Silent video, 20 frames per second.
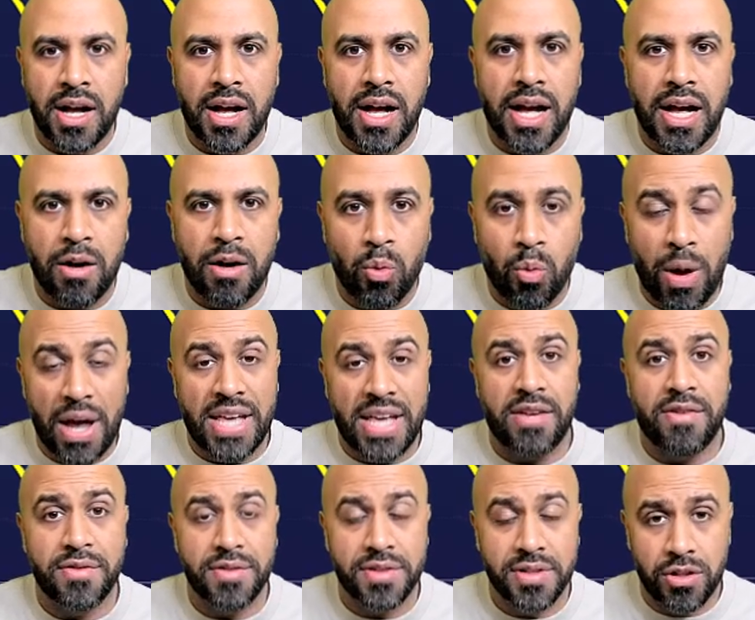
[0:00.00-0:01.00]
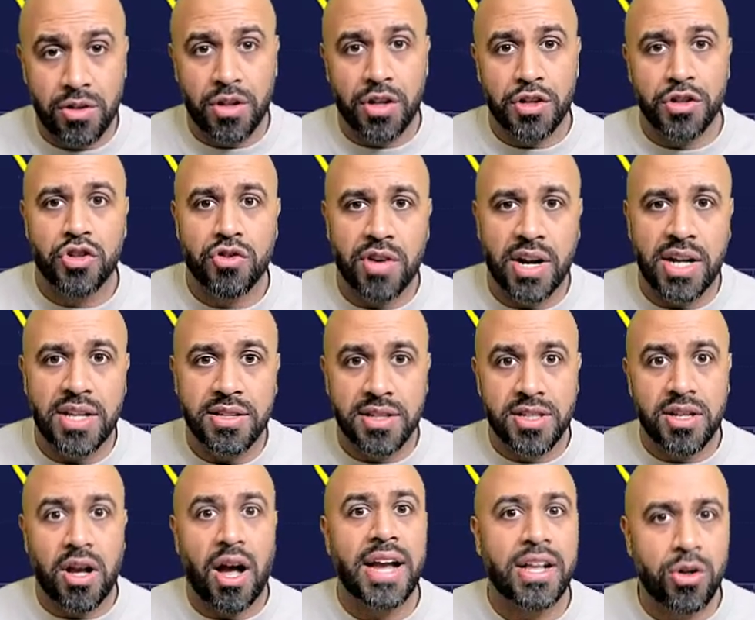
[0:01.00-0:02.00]
waves to those trends,
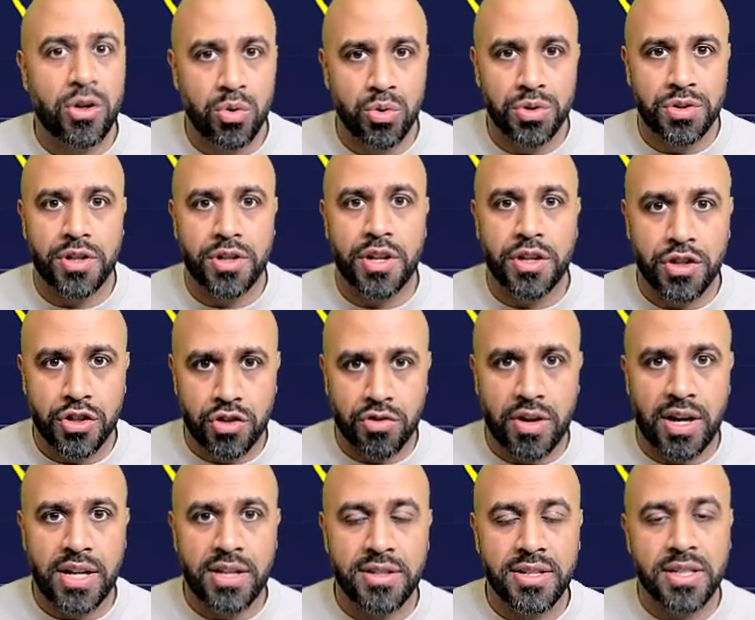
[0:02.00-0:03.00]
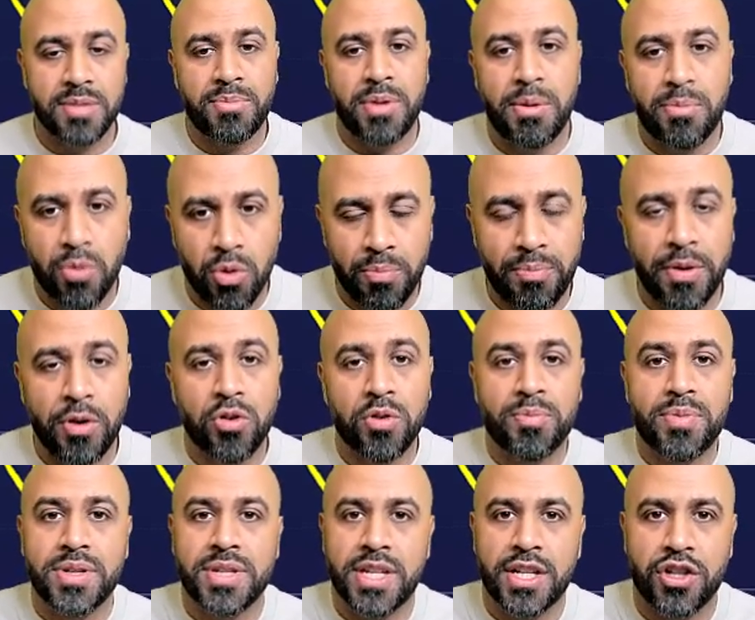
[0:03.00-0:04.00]
cycles to those trends, as people build
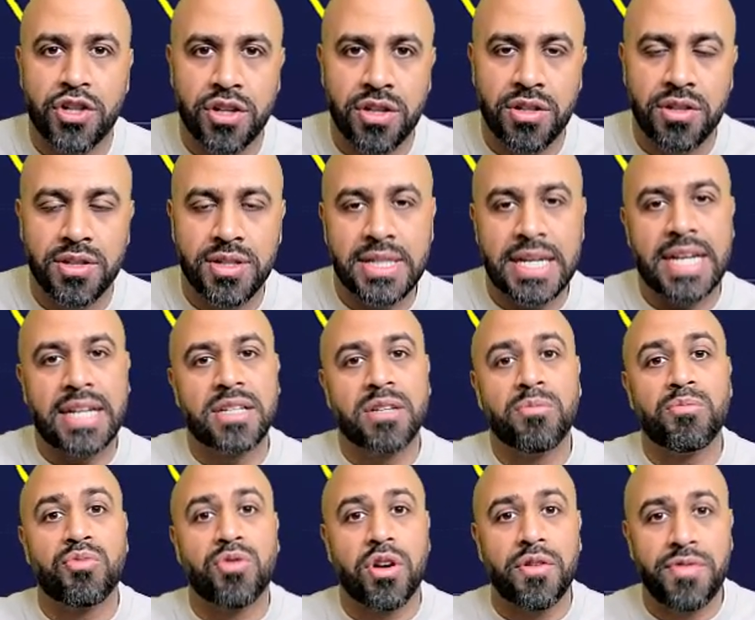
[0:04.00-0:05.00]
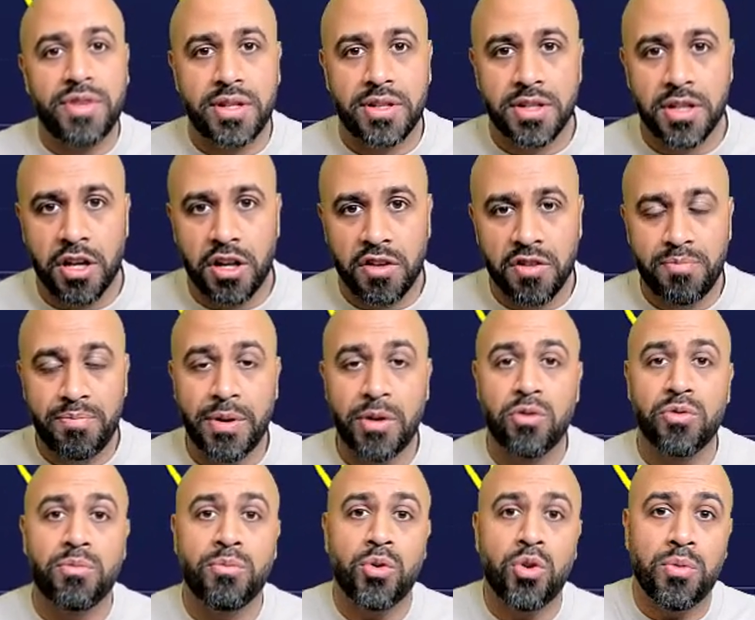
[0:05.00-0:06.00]
positions, take some profits off,
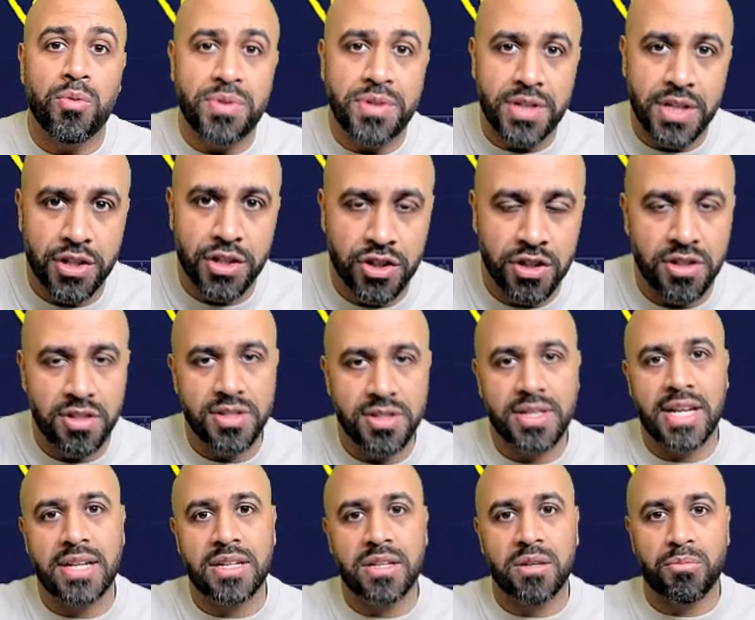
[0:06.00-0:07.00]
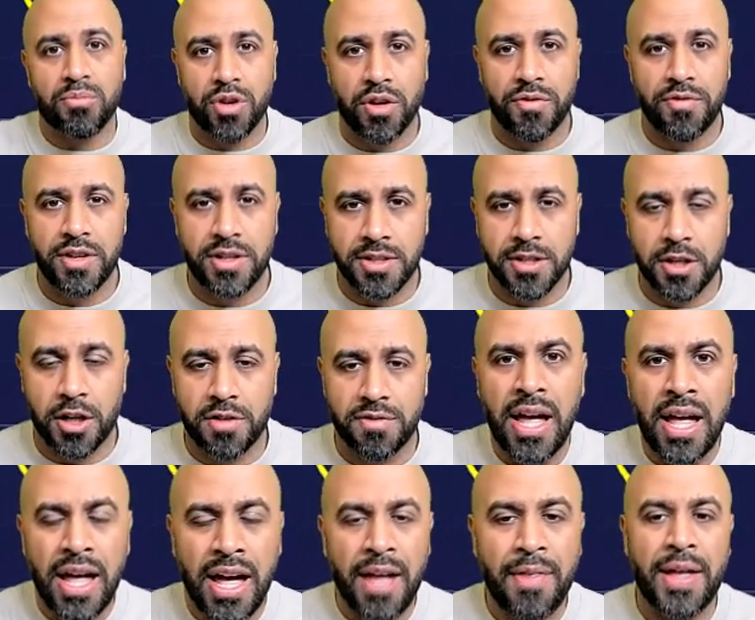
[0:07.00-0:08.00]
build more positions, take some profits off,
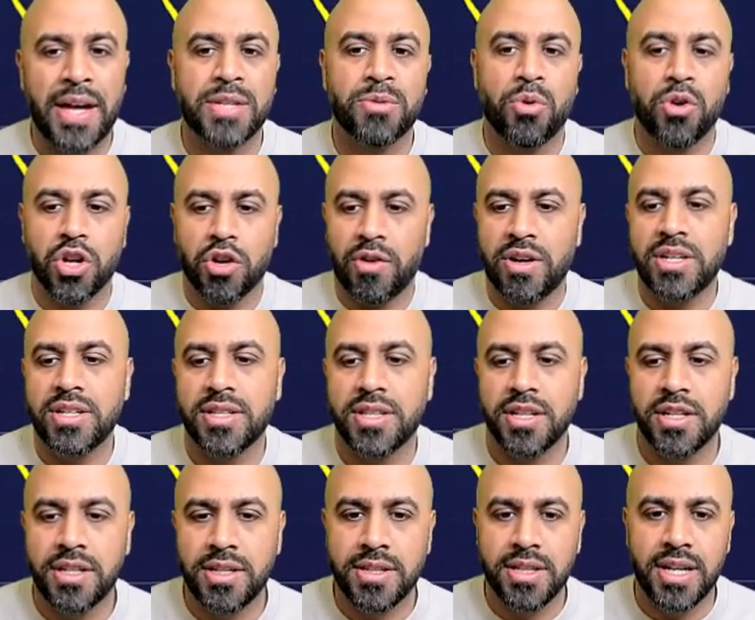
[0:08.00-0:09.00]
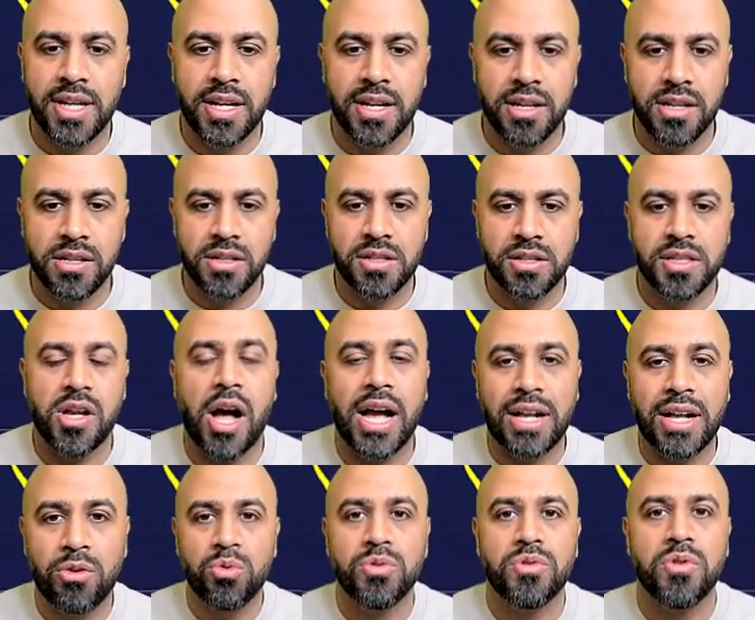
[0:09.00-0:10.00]
and that's what creates these
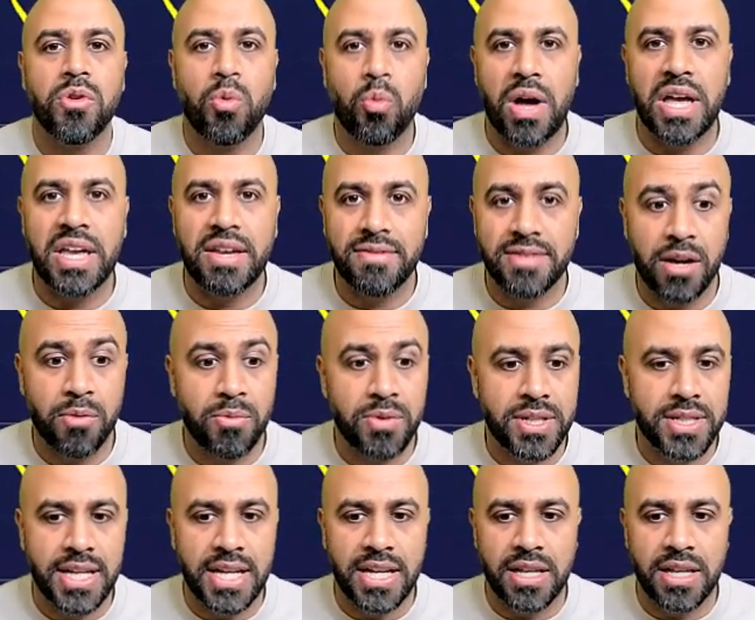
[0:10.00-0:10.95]
cycles and waves that we see in the